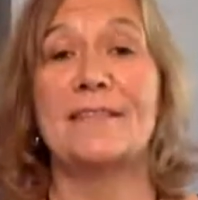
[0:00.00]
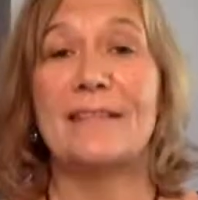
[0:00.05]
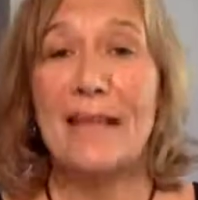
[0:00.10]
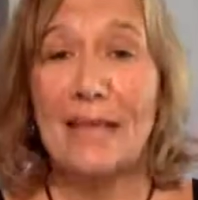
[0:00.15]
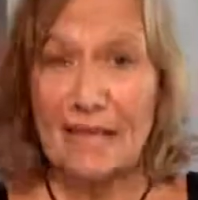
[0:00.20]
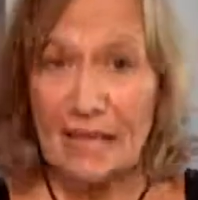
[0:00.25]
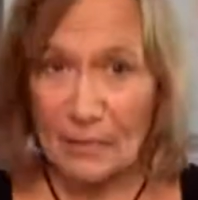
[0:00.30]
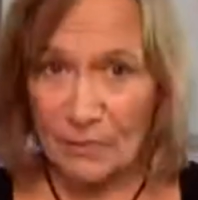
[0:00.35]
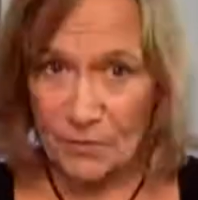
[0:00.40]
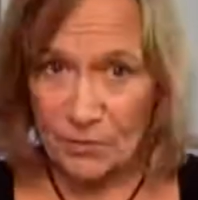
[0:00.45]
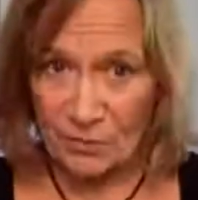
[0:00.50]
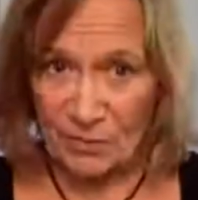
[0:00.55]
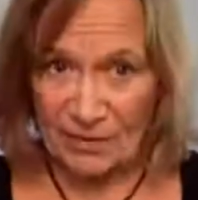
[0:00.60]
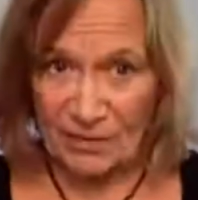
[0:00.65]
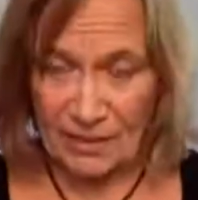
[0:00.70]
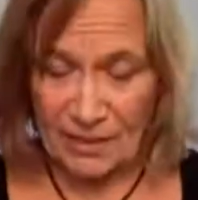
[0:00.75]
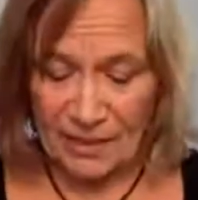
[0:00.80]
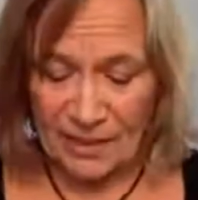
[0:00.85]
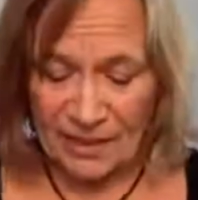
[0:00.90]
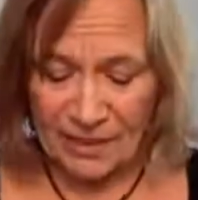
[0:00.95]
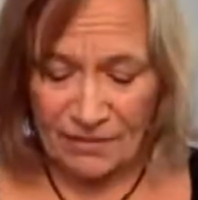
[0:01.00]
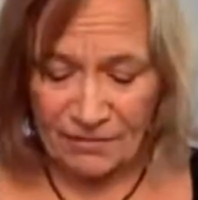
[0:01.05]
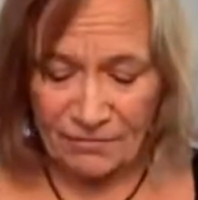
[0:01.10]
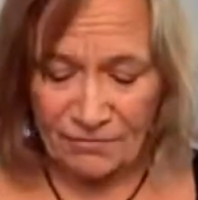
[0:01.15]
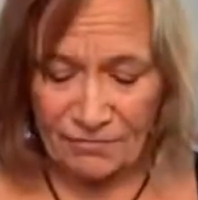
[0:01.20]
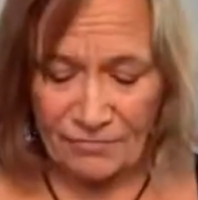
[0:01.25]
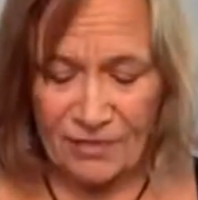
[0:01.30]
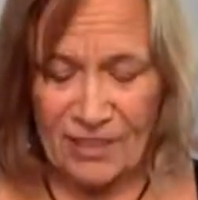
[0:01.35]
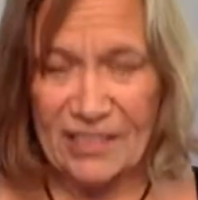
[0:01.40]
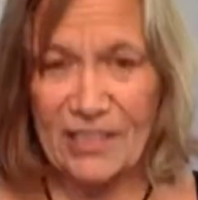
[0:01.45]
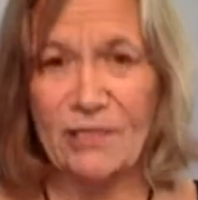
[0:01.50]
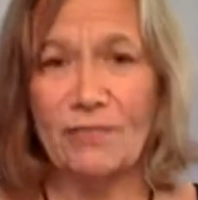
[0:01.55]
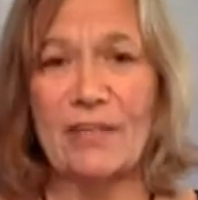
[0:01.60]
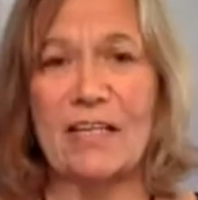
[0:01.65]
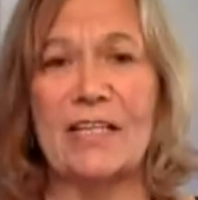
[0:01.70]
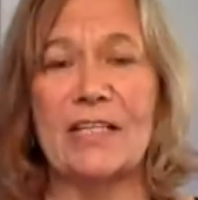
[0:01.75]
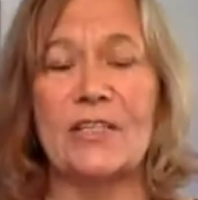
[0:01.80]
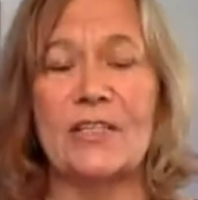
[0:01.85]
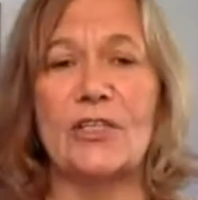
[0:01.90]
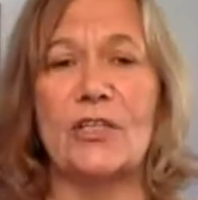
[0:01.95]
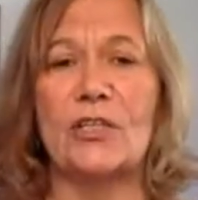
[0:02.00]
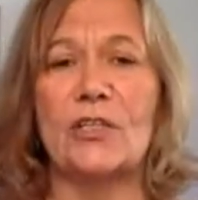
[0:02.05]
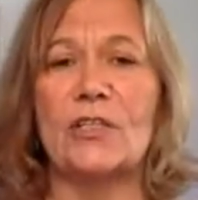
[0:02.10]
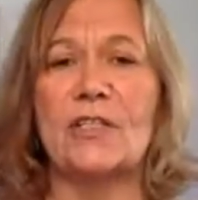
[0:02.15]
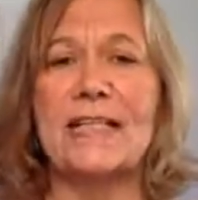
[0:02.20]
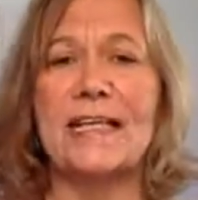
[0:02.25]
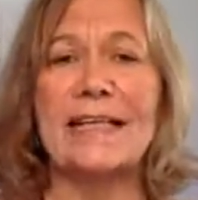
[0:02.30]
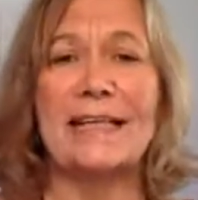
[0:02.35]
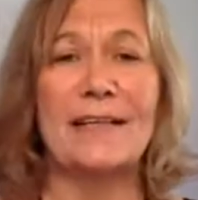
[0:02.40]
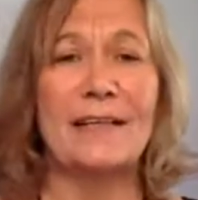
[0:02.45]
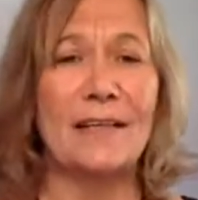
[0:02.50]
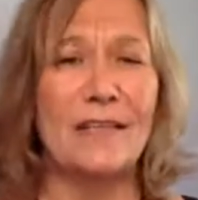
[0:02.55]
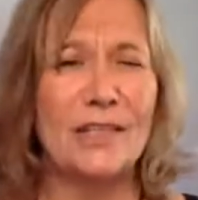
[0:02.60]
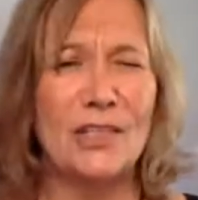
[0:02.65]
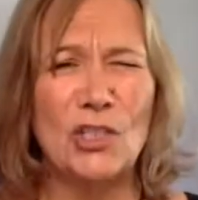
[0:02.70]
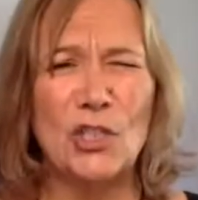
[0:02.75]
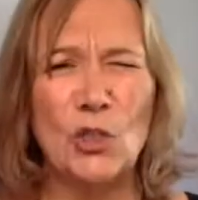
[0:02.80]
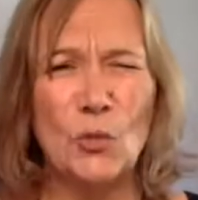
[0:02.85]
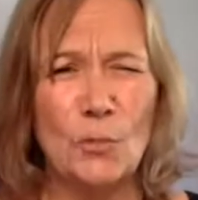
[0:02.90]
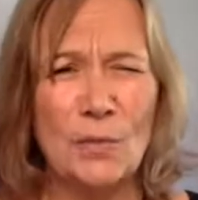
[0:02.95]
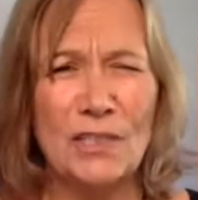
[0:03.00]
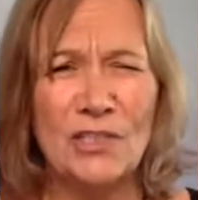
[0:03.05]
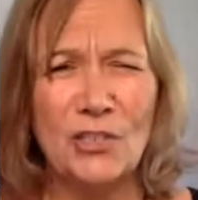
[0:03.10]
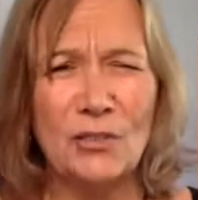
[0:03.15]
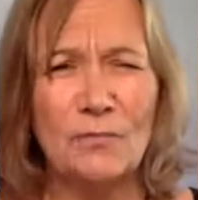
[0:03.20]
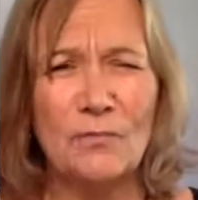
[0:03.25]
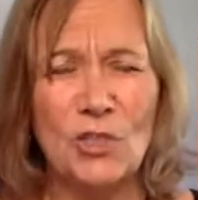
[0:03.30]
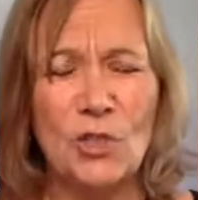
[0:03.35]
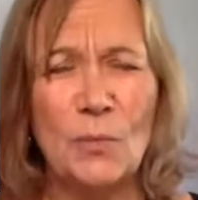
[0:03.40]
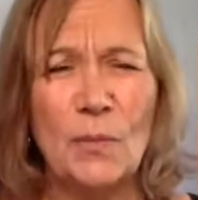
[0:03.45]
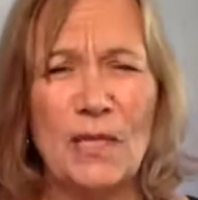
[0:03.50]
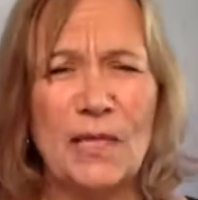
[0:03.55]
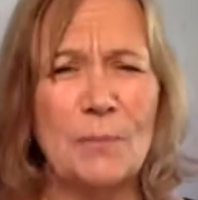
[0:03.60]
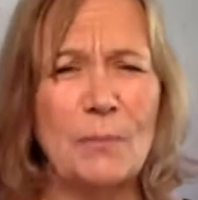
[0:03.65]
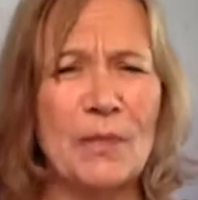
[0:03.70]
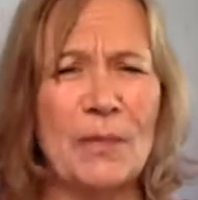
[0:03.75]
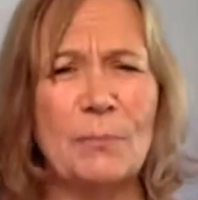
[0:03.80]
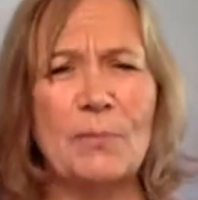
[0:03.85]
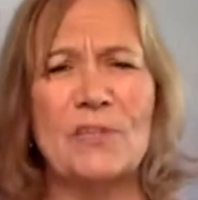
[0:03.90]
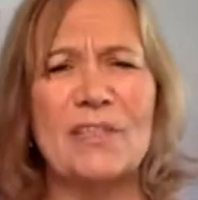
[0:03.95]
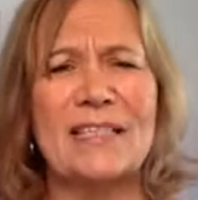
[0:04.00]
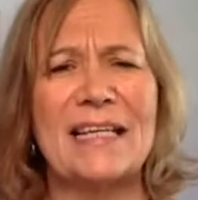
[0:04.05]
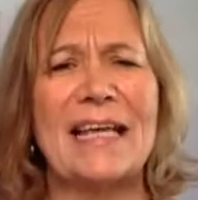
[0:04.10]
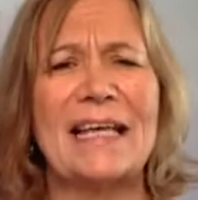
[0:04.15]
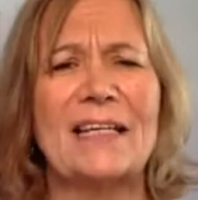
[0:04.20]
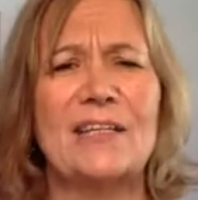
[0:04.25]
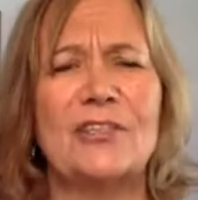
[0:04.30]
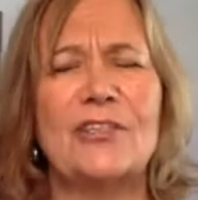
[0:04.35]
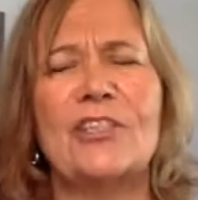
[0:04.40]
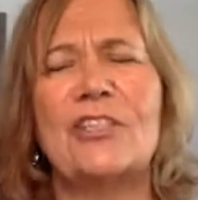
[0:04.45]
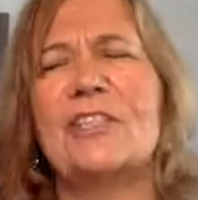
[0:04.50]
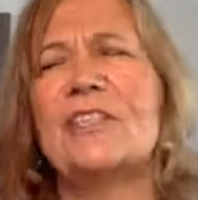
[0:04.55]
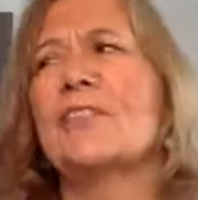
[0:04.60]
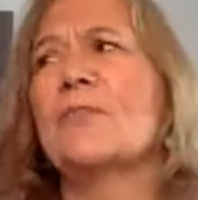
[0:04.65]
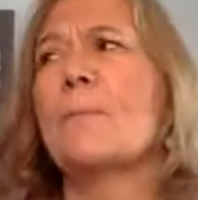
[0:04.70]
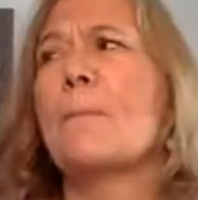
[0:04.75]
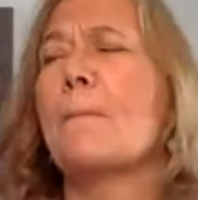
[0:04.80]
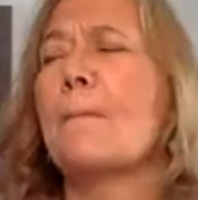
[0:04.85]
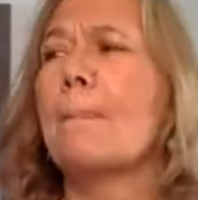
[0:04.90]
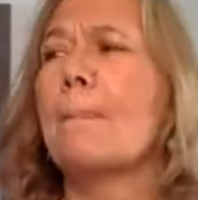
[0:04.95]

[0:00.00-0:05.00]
That helps with frustration or taking on too many people's energies.